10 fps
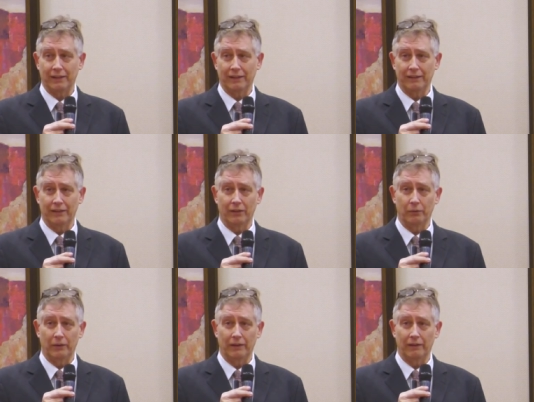And then, you know,
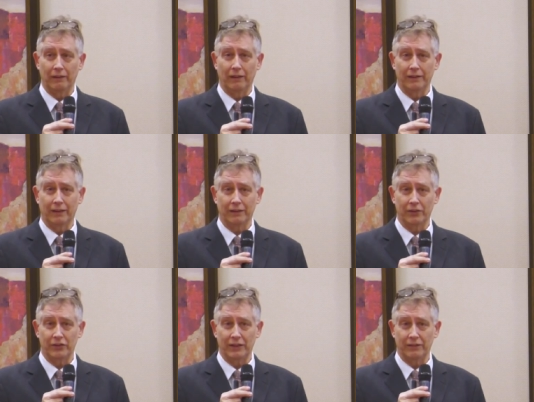where a
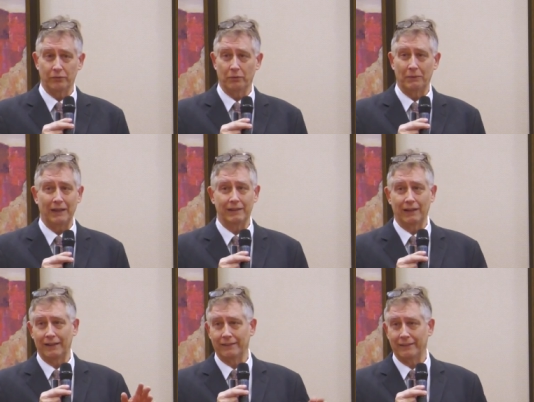doctor says, well, my
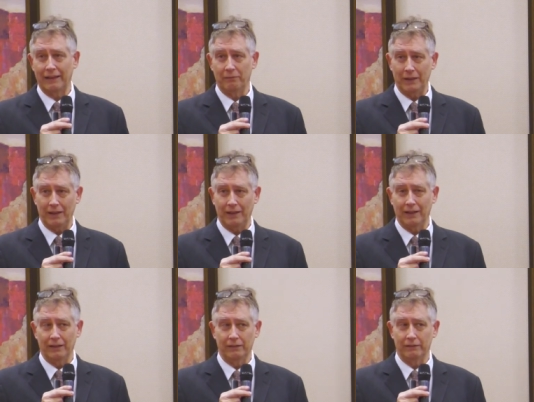diet saved me,
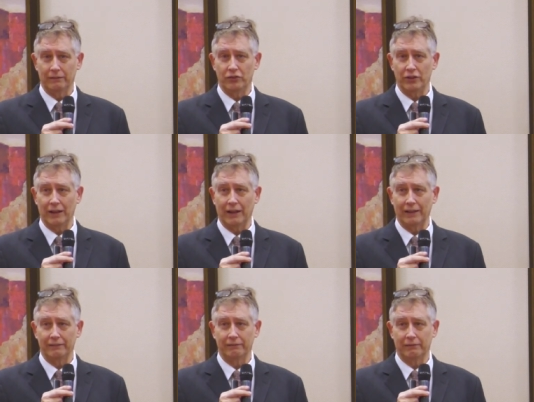and she
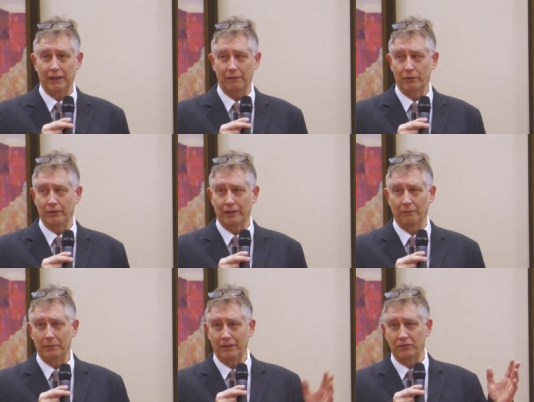got
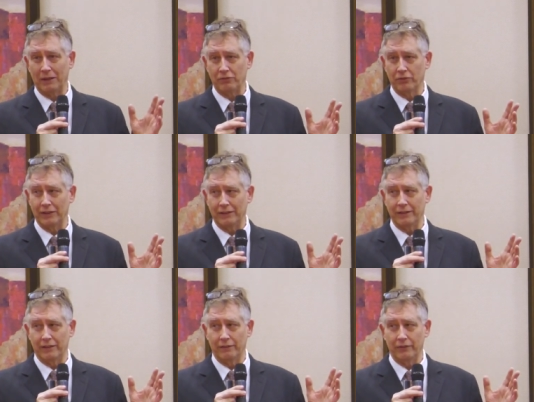chemotherapy to a specialty
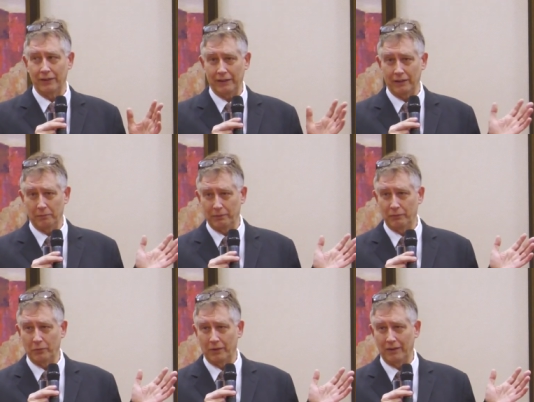center for a year
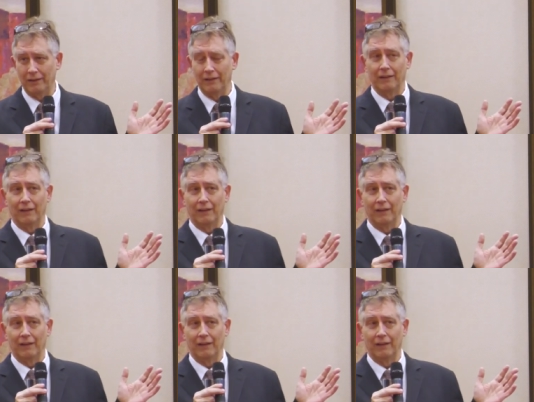before,